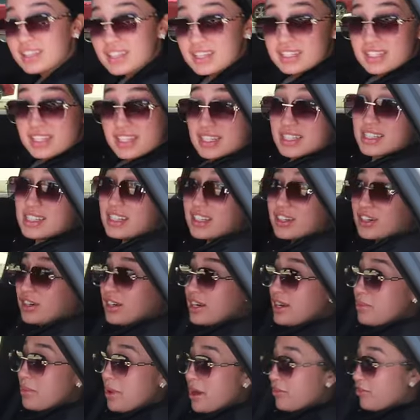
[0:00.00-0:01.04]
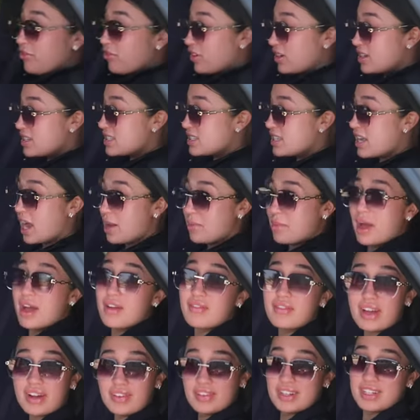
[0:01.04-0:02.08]
This is literally my first time
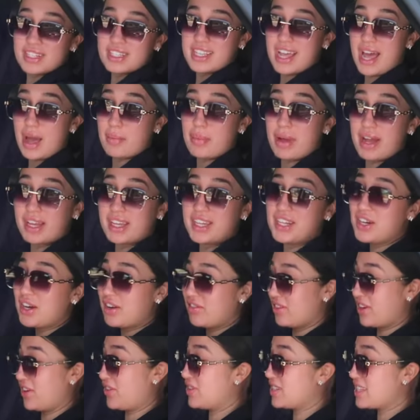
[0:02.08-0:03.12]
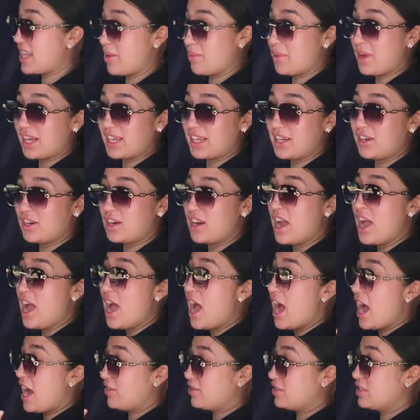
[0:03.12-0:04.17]
I've ever sat back here. I've never sat back here.
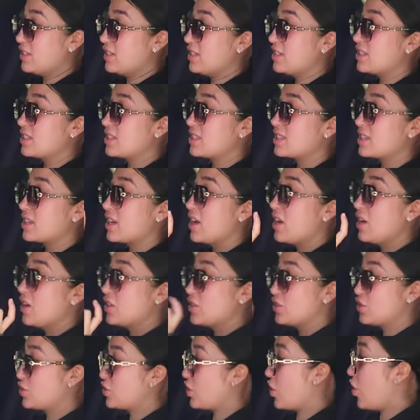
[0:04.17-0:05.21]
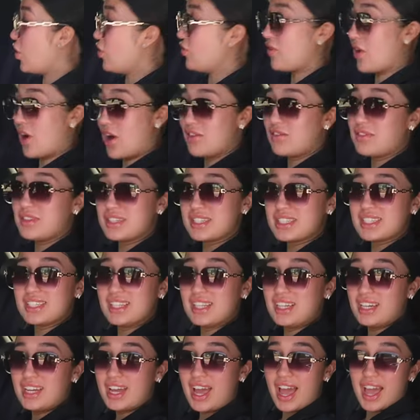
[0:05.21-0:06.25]
I've just drove,
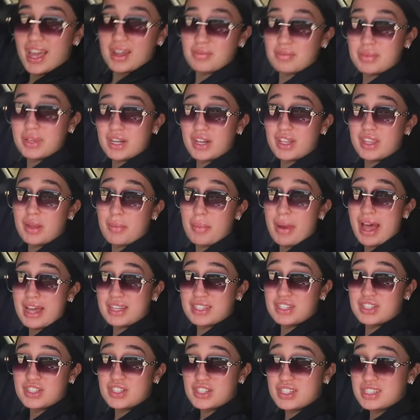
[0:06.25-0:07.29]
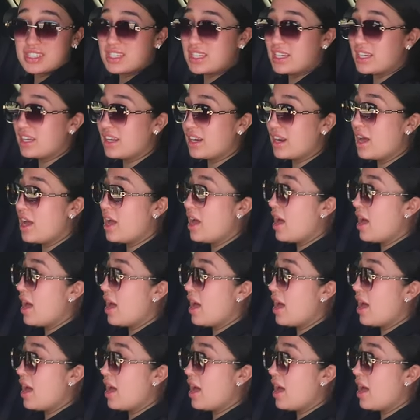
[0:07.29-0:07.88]
obviously, and been on the passenger seat.